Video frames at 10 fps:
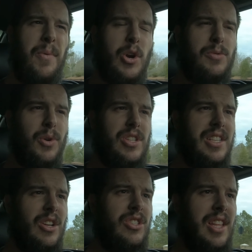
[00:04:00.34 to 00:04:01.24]
Motorsport
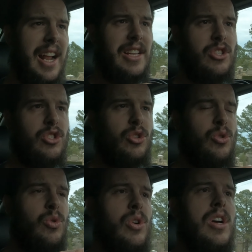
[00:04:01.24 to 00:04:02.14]
sells that has
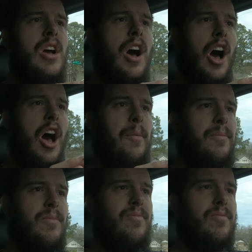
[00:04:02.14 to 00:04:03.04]
2
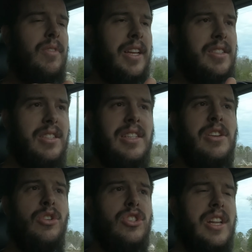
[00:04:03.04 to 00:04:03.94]
like
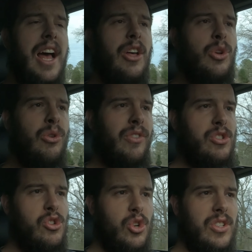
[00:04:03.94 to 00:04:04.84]
steel style
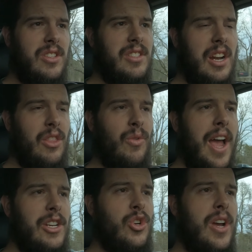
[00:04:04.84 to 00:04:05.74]
universal joints instead of the
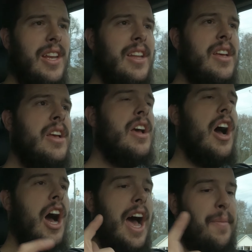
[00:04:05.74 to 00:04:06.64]
rag joint.
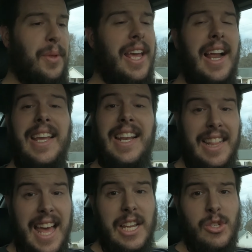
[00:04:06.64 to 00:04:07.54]
I plan on getting
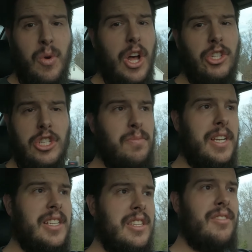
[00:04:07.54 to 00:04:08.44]
that as well, just
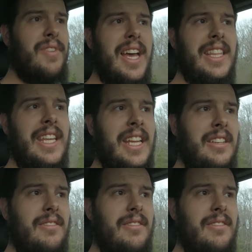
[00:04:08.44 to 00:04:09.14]
because of the fact that